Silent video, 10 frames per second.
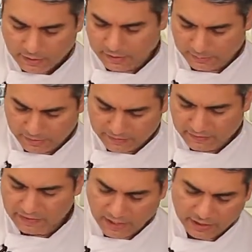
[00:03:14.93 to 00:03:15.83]
and I'm
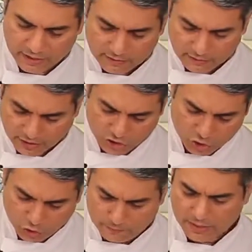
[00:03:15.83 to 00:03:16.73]
mixing the egg in. It
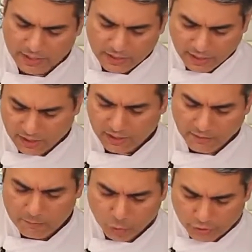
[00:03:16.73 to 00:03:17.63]
should be
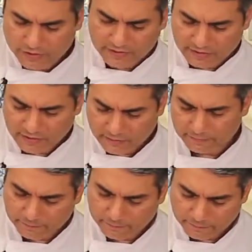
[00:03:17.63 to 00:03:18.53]
moist,
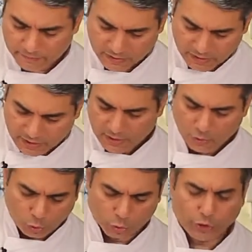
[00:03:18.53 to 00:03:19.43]

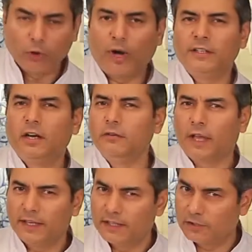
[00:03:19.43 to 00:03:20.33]
although I don't
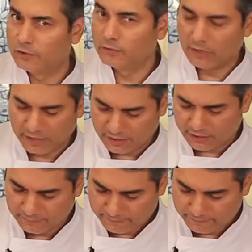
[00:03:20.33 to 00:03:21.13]
like it too runny.